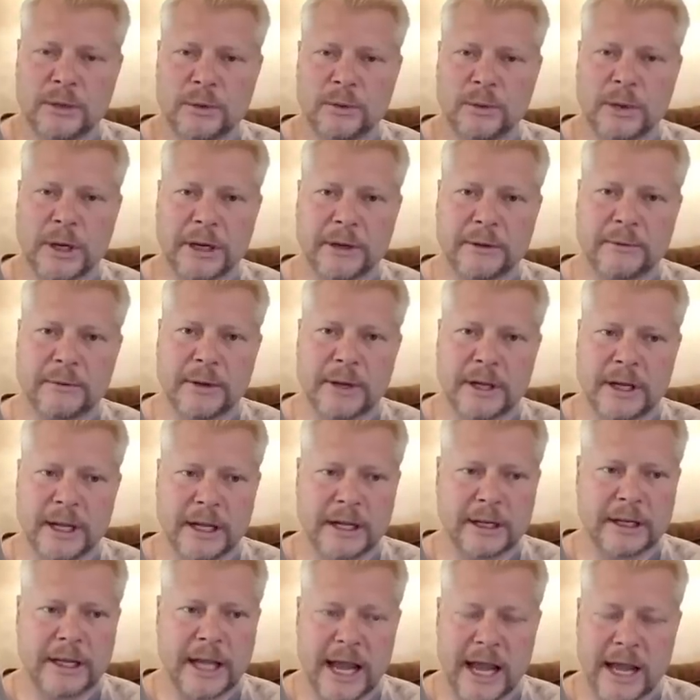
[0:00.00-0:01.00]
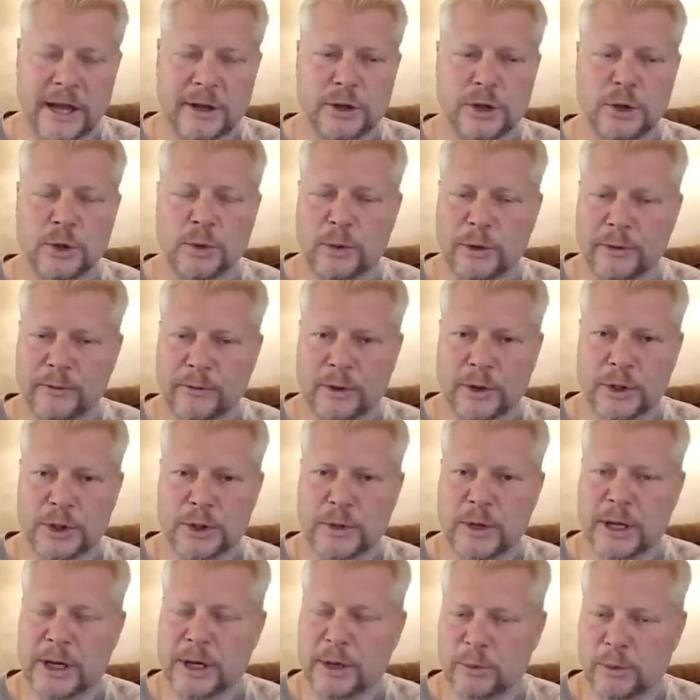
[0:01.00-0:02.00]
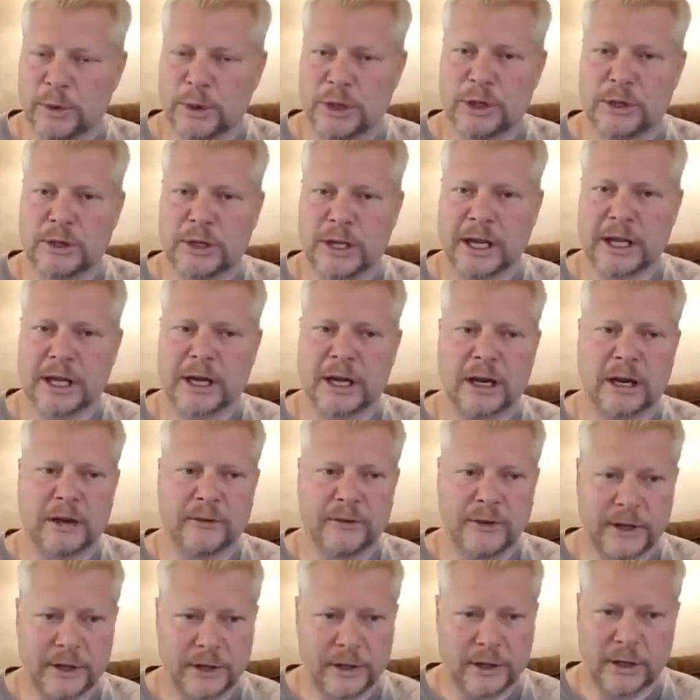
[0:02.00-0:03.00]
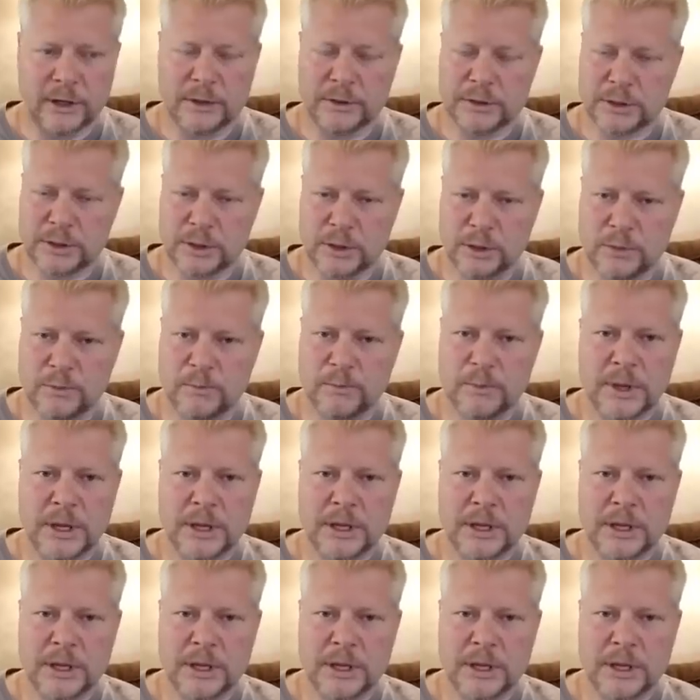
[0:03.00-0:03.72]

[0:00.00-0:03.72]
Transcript: Right? And can you refrigerate it? Will you take care of it? And also,